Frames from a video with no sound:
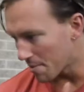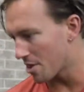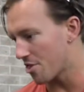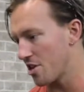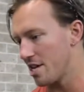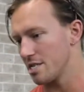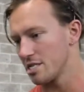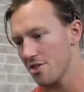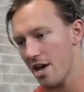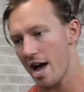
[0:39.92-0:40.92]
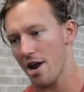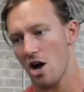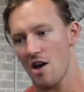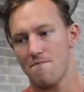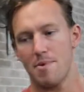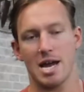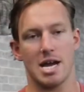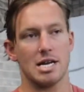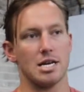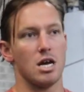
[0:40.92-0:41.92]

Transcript: of the things that I've been